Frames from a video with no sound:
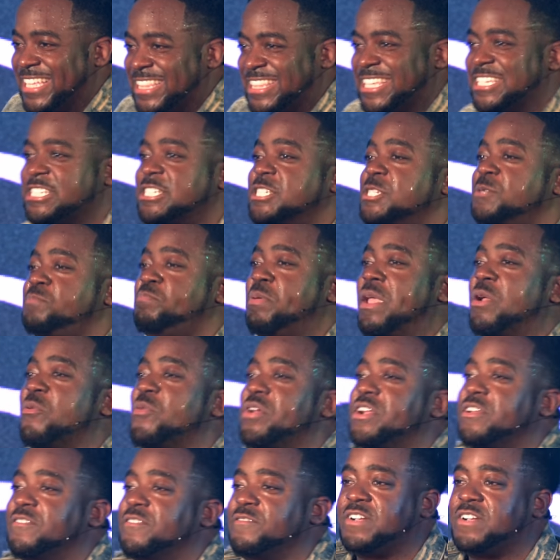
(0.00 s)
The
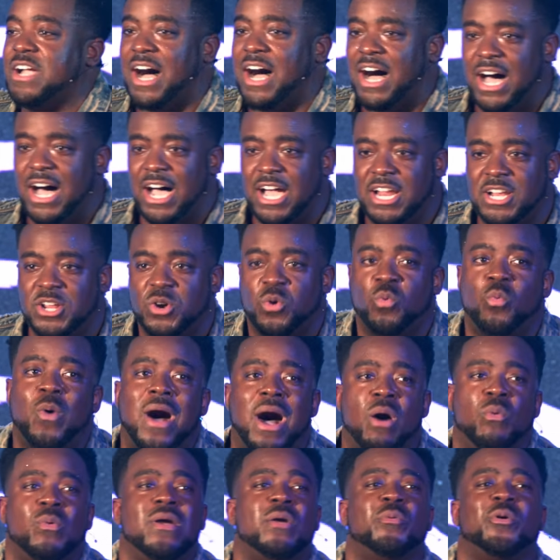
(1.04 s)
Spirit of God,
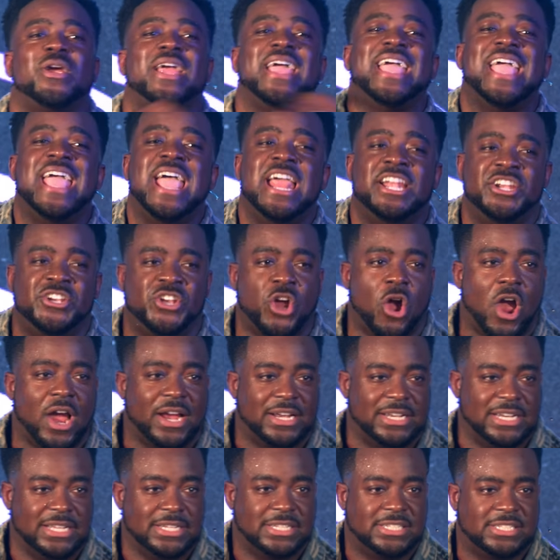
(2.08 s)
while we were in
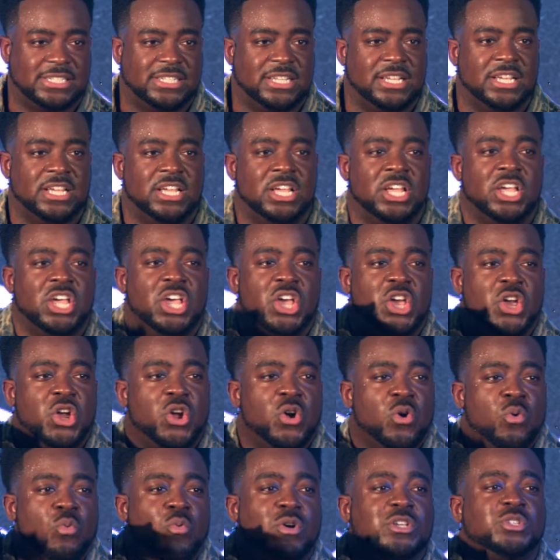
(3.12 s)
darkness,
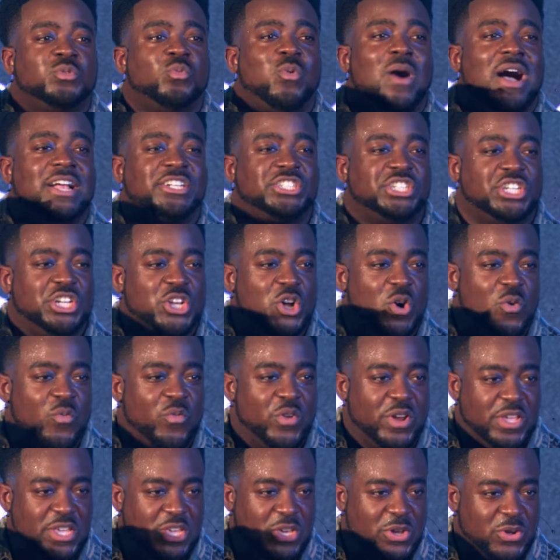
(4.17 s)
was watching
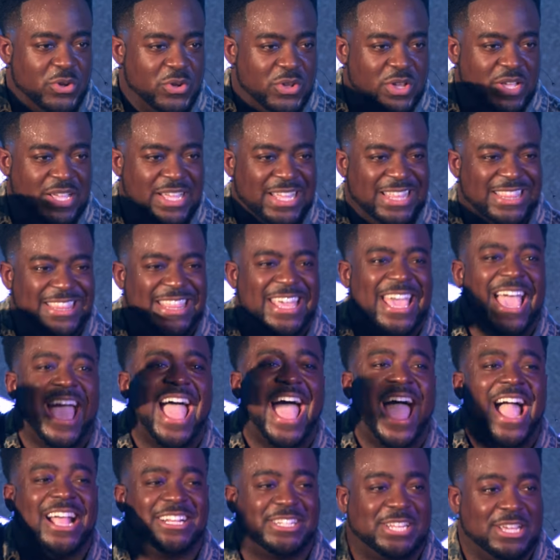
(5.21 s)
over you. The
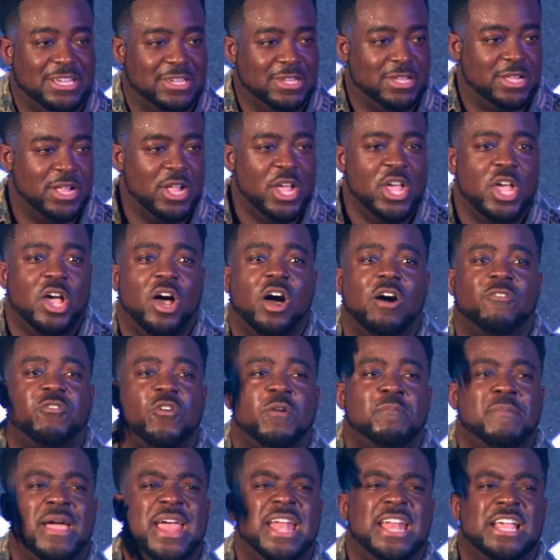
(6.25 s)
act of
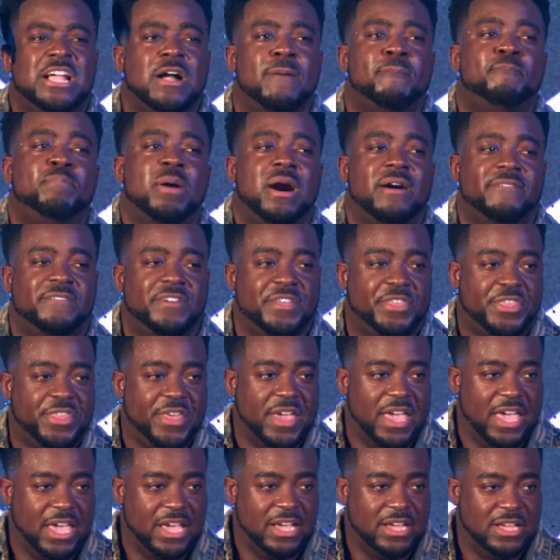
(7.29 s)
remaining above a
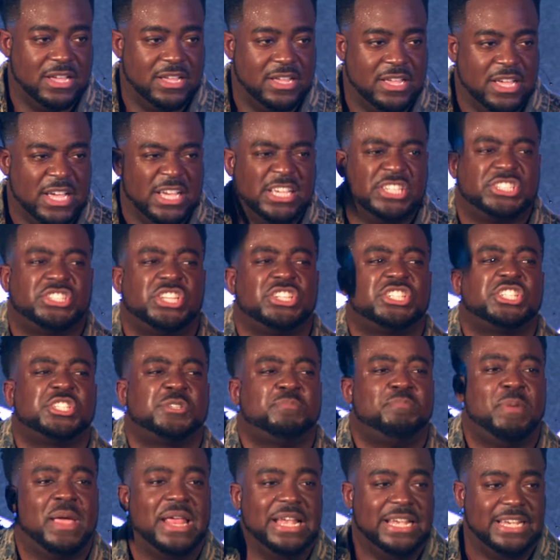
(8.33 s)
thing,
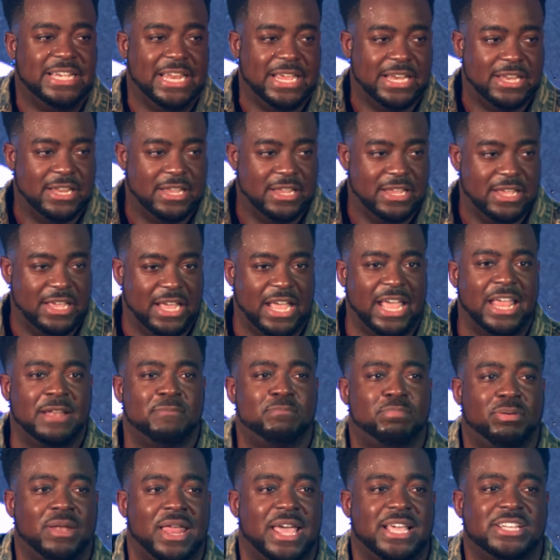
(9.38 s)
suspended in
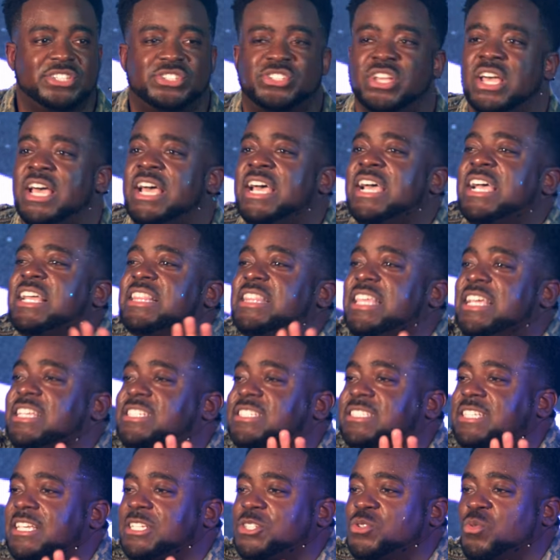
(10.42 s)
place.
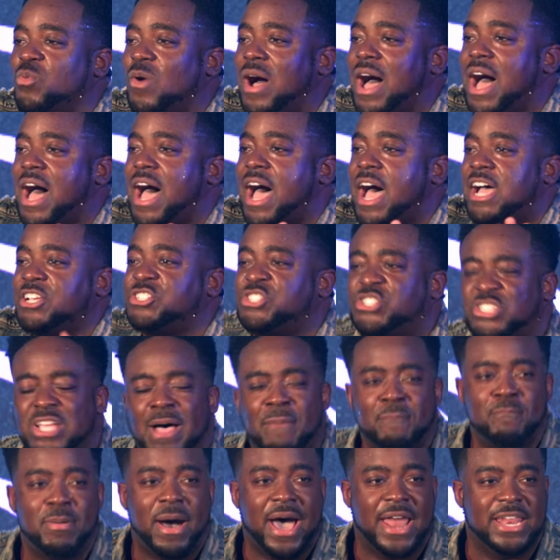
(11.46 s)
This is why
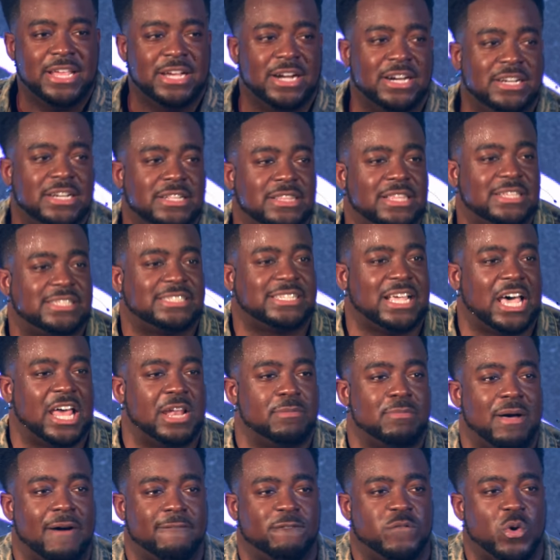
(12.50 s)
somebody under the sound
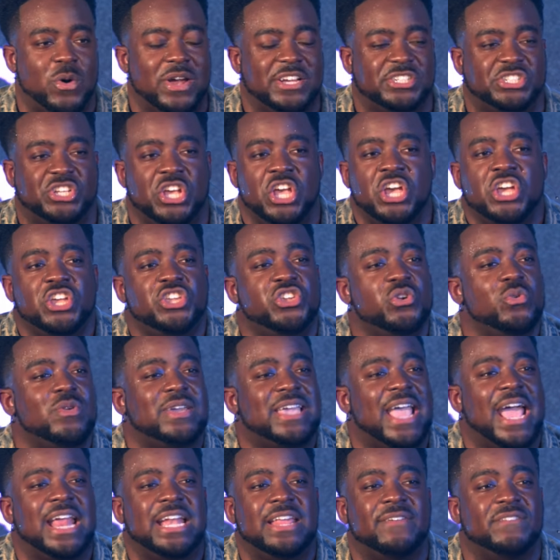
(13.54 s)
of my voice, you
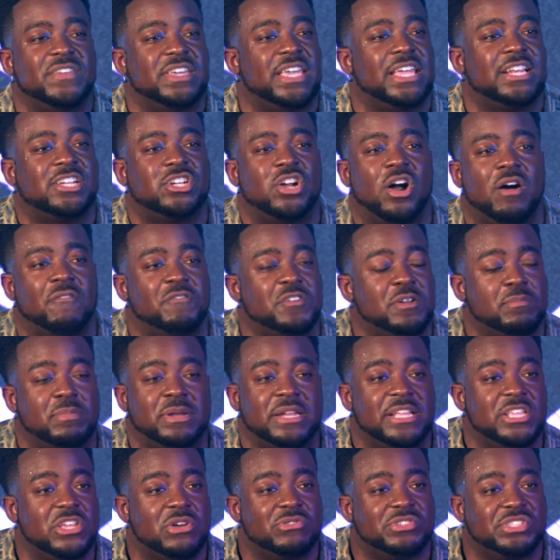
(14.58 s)
can't even get comfortable
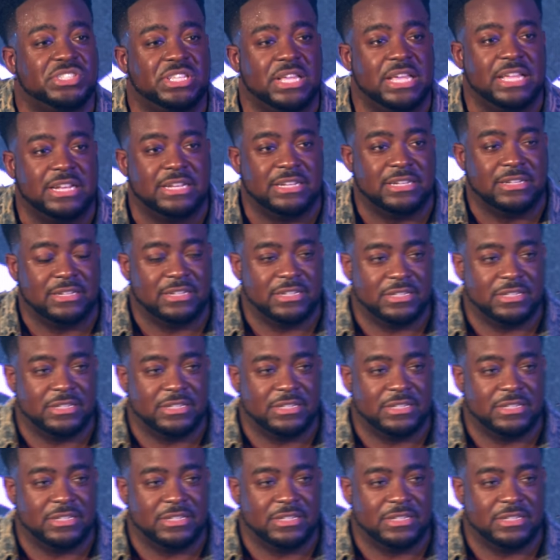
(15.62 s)
in your sin.